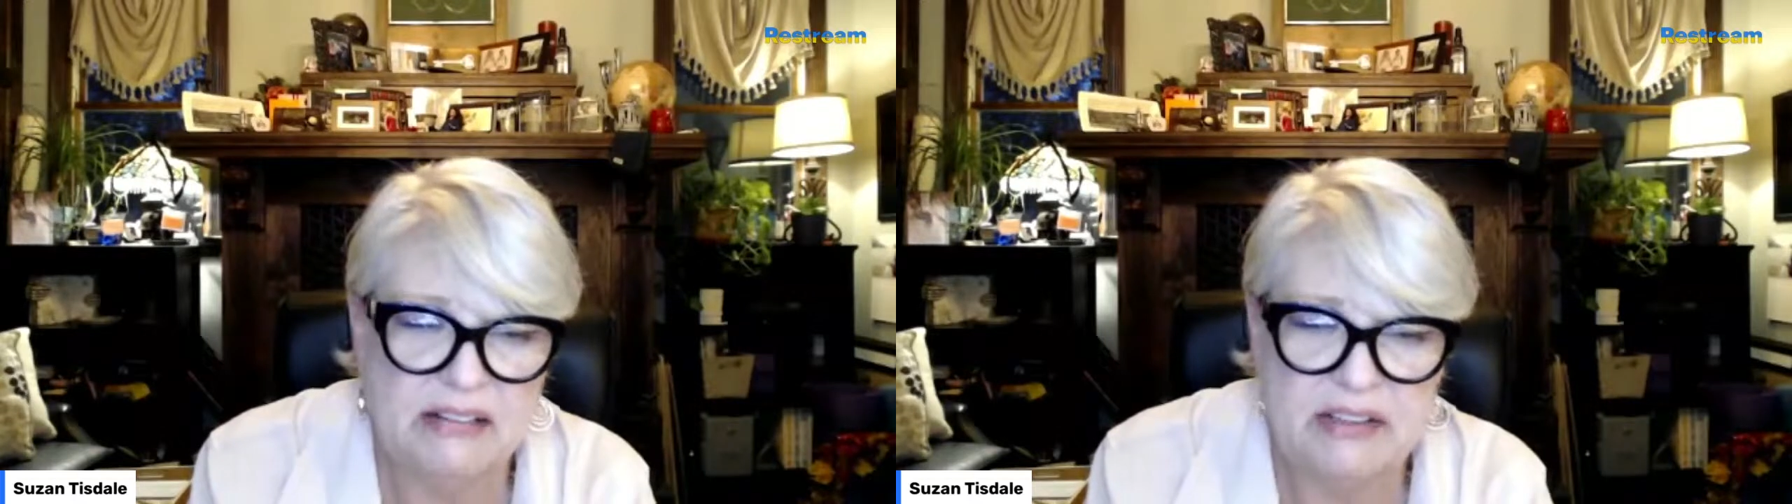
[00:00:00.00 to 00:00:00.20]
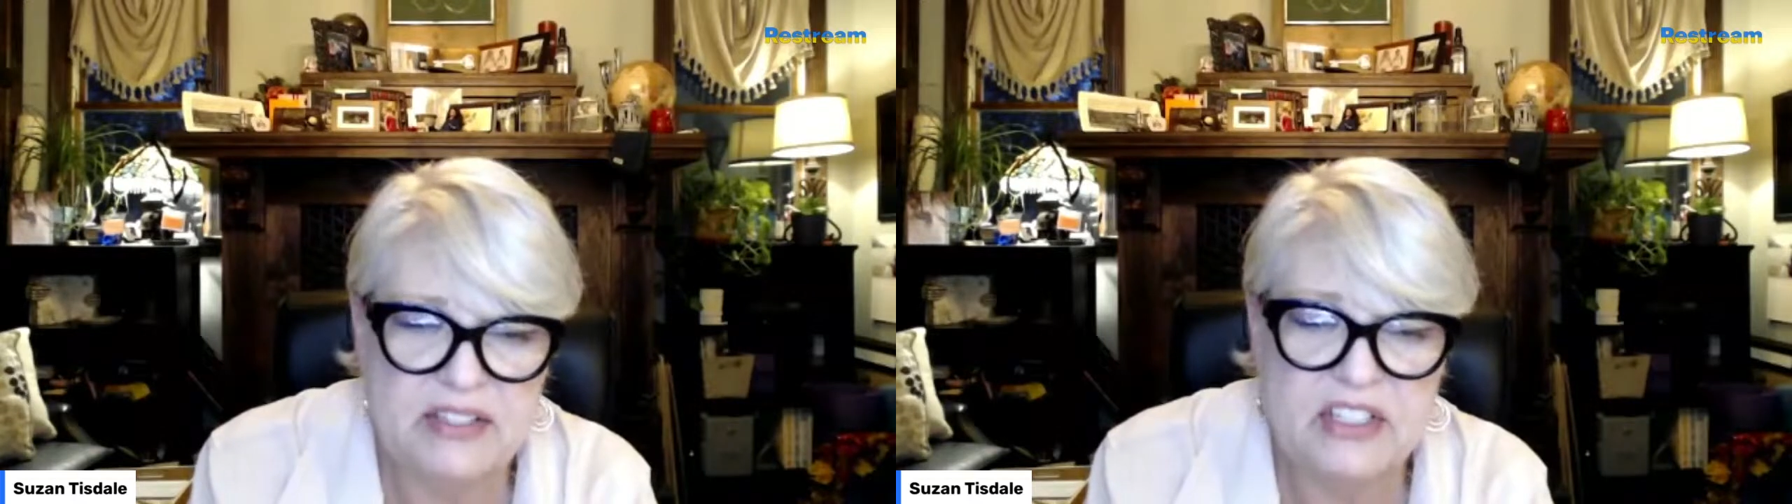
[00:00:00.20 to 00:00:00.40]

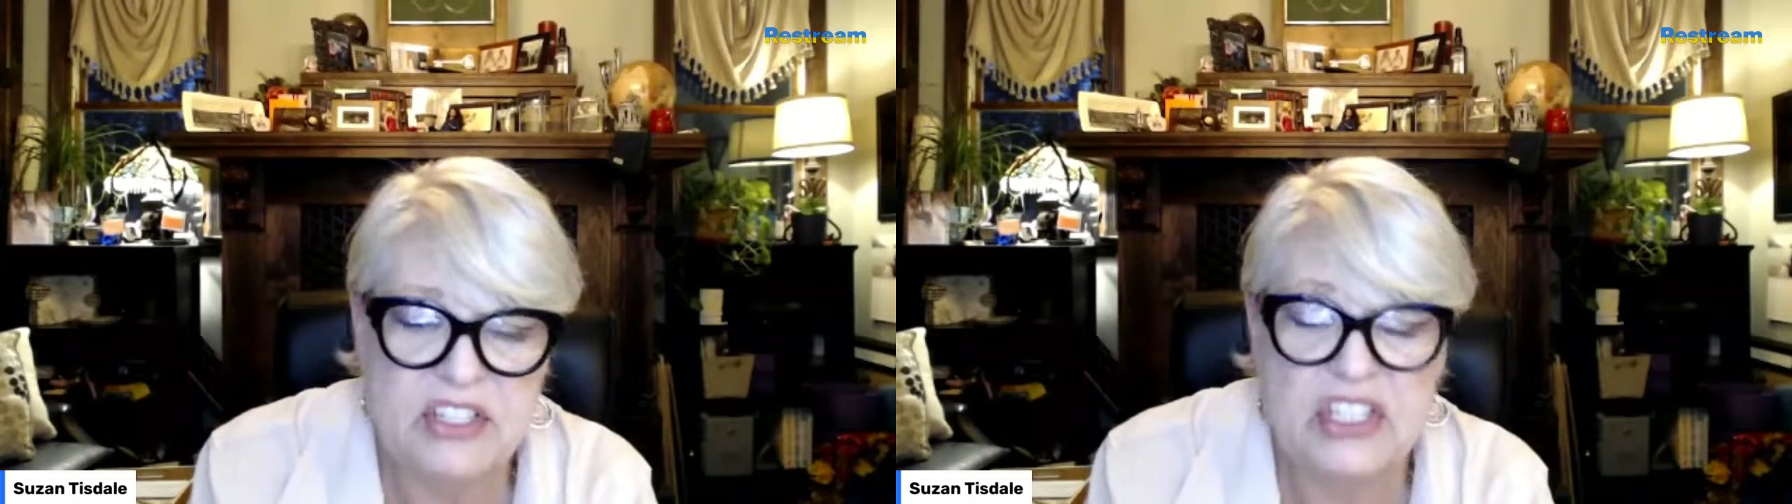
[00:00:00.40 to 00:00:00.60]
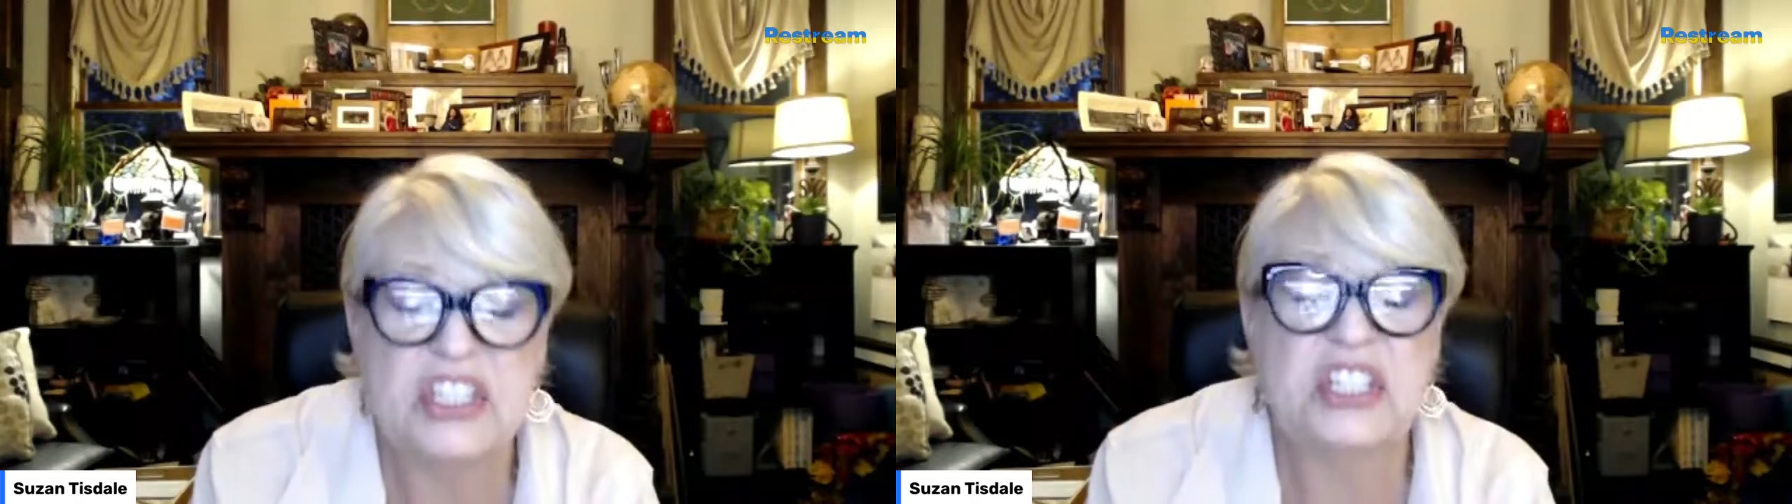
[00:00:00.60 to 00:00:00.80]
because it's
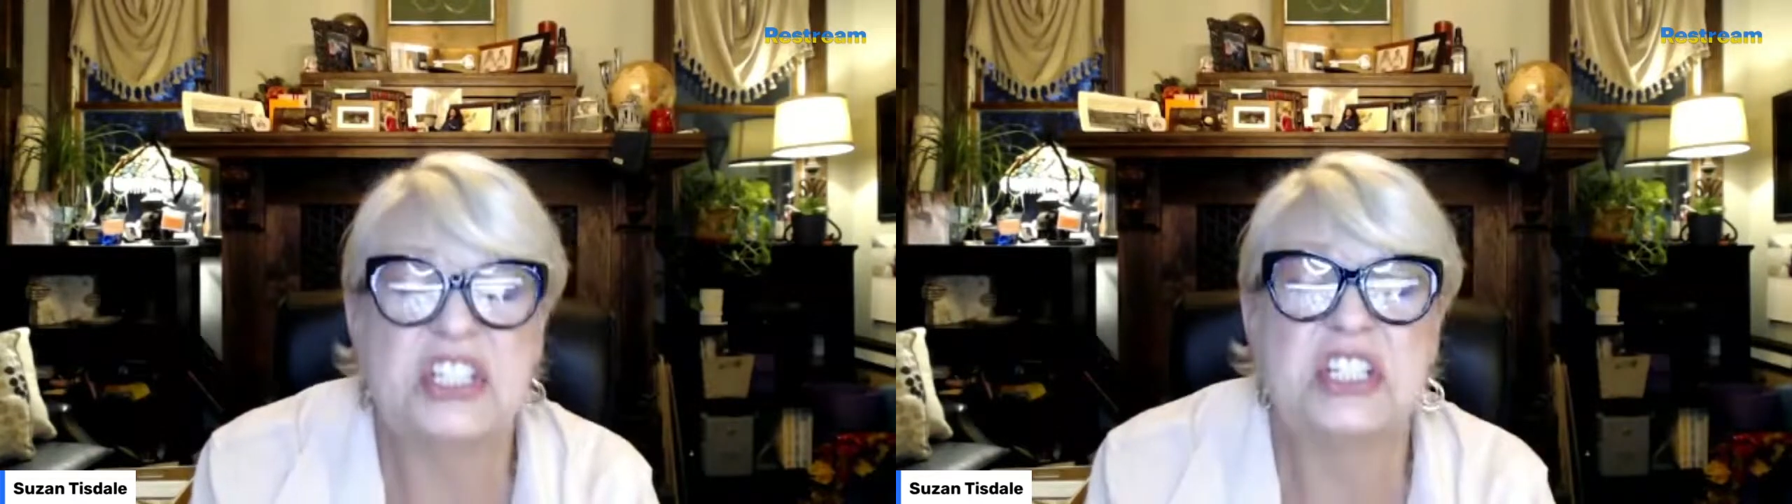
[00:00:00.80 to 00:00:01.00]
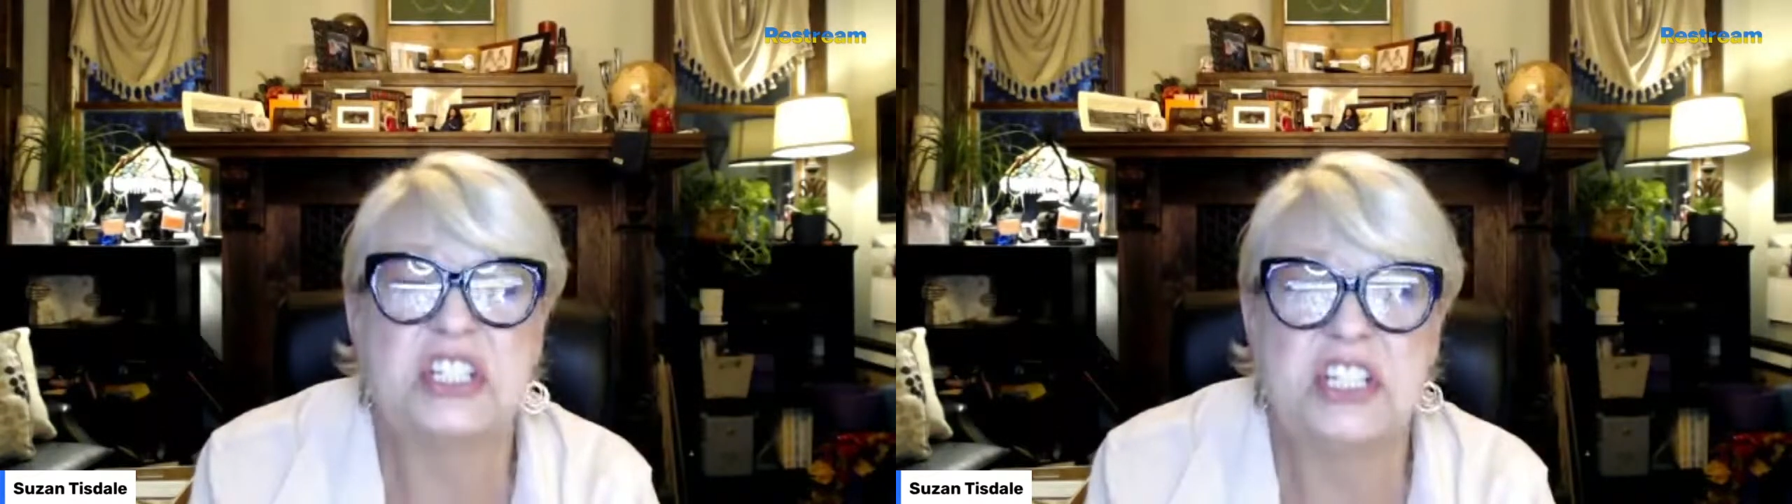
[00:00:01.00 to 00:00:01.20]
just
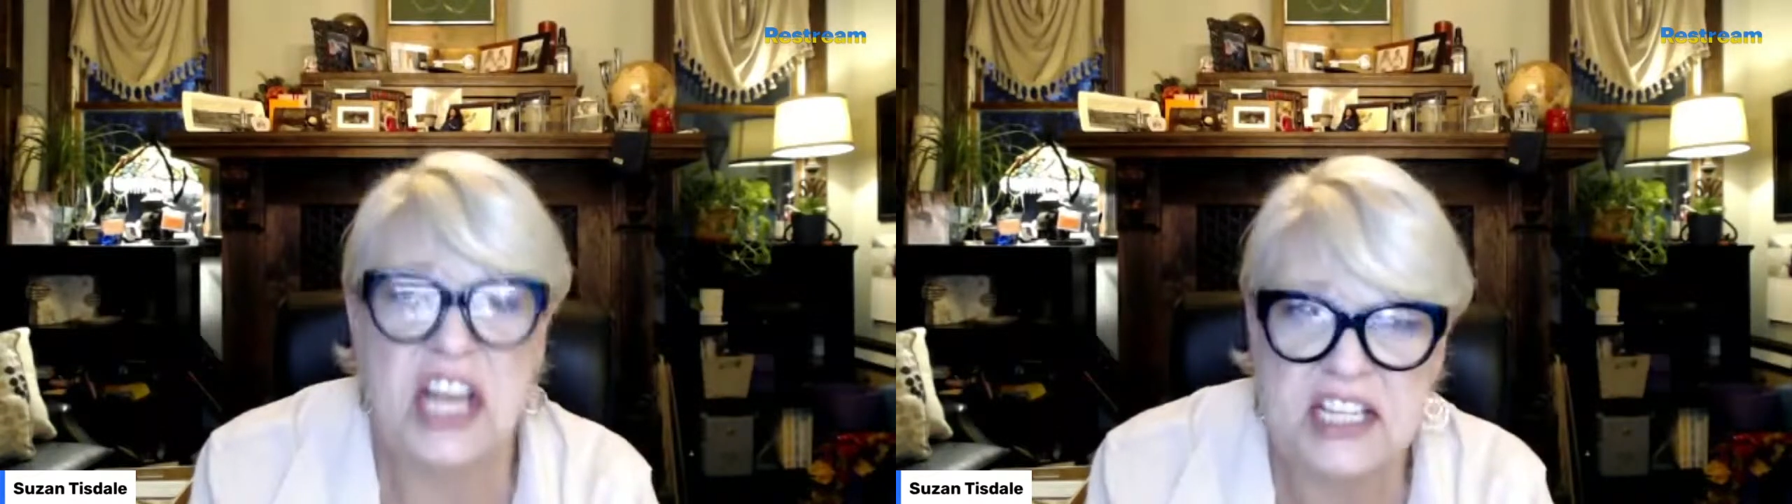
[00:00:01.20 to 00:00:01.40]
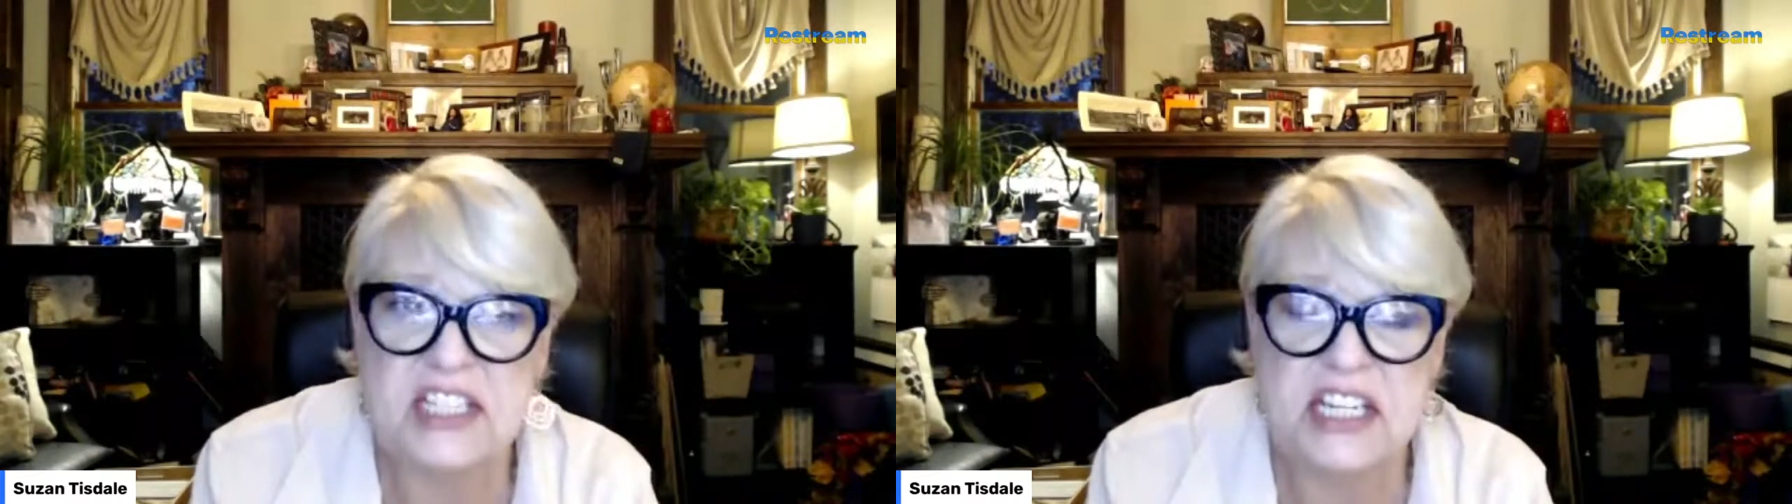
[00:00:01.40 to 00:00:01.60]

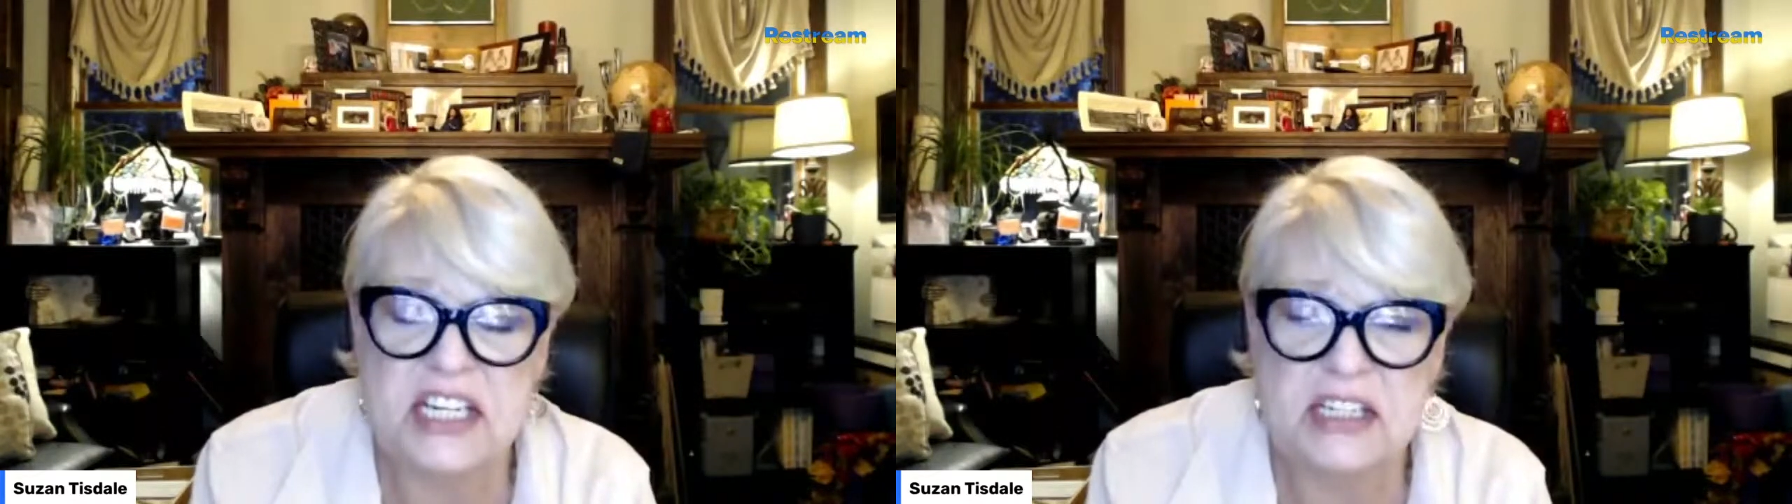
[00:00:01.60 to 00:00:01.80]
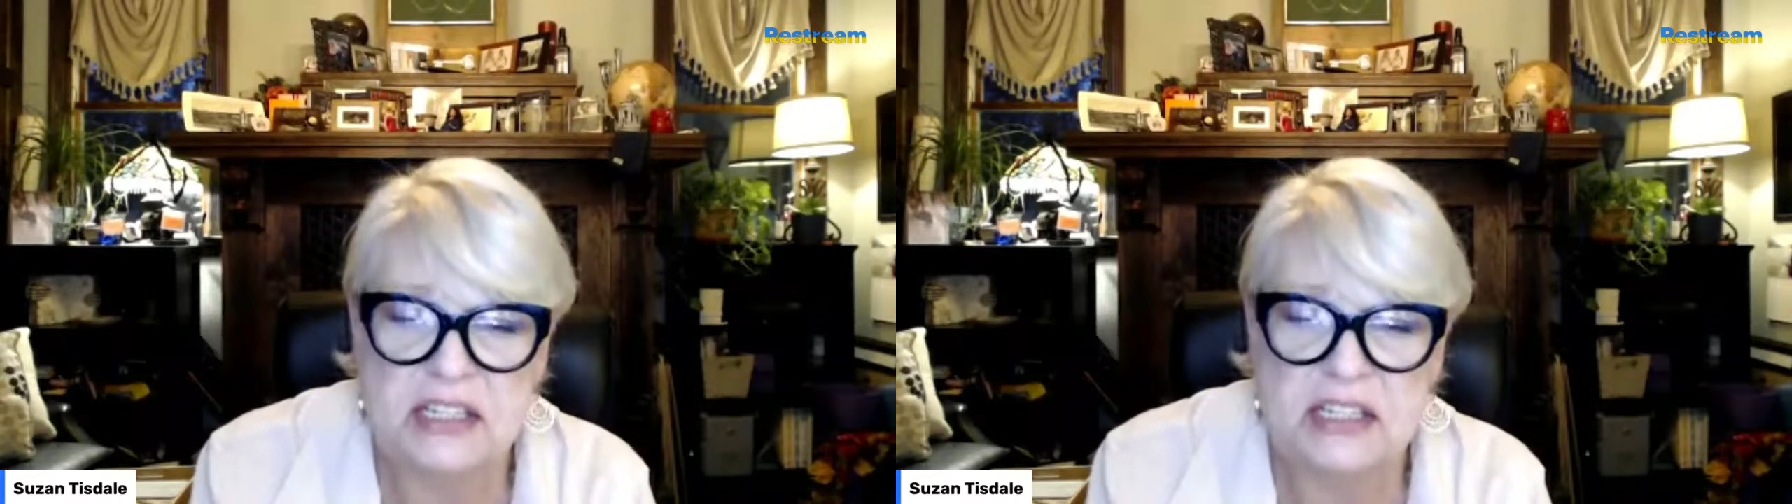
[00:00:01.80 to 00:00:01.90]
nasty.